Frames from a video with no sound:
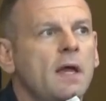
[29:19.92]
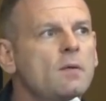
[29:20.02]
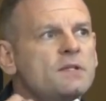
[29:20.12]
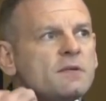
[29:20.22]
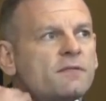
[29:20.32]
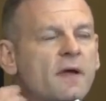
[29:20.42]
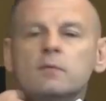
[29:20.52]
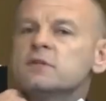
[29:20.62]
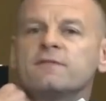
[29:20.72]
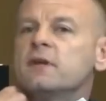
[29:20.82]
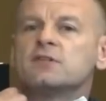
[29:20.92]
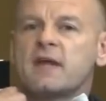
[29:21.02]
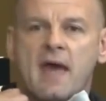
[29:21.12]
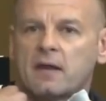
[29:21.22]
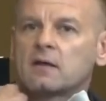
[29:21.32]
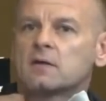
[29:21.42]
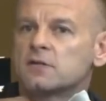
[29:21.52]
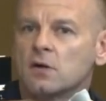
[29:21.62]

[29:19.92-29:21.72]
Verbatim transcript: situation? It was a it was a finished attic.